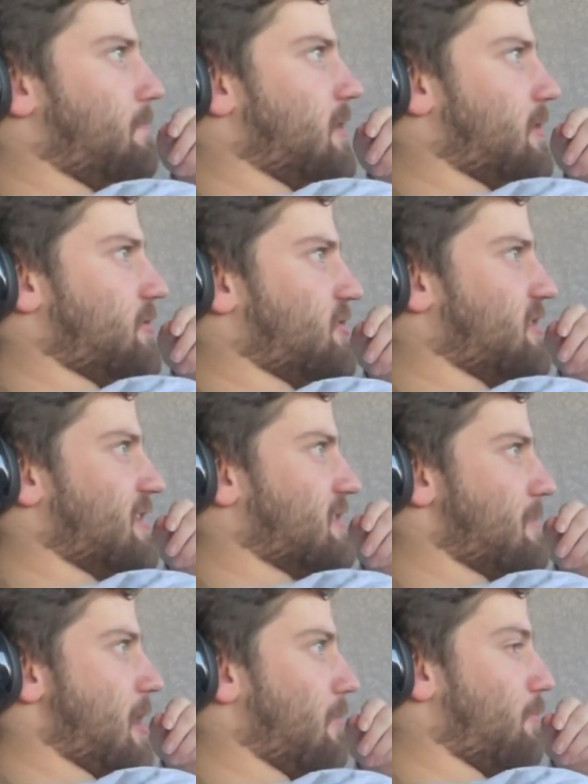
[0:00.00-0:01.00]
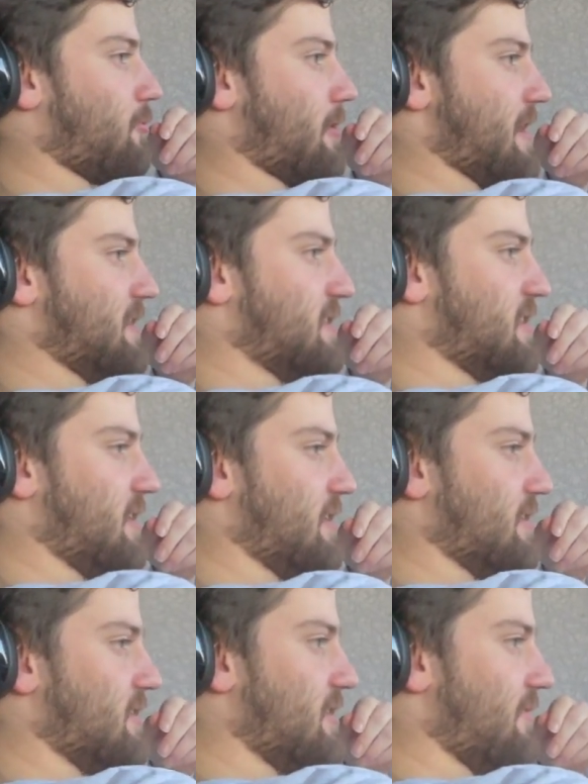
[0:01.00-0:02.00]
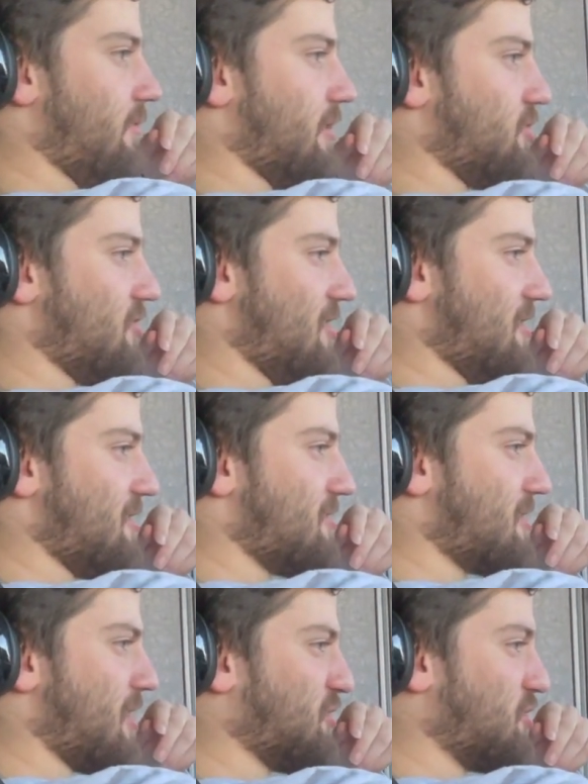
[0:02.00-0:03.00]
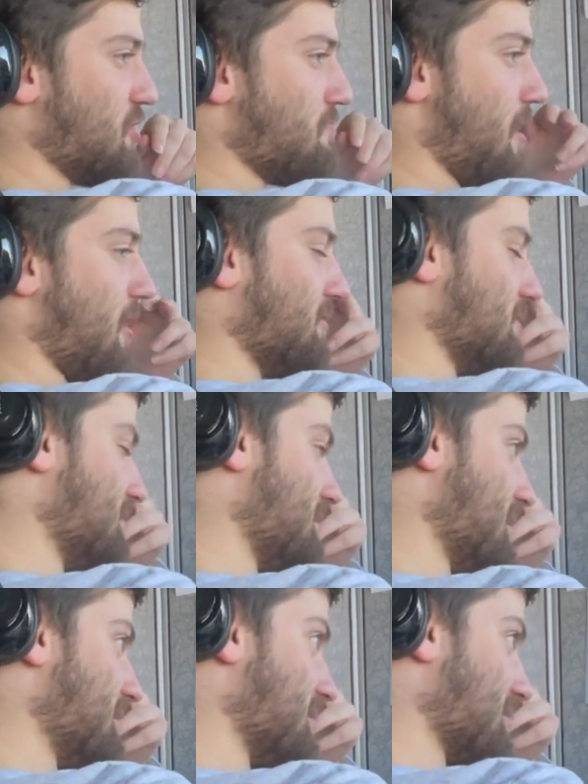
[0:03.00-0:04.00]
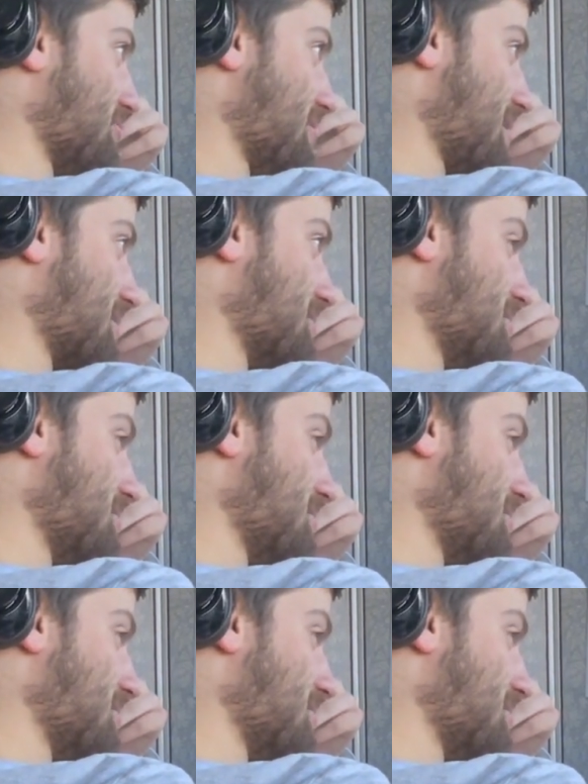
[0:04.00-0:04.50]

You know, just to get some help pricing, see if we can get you any discounts on your policy today. Is that correct?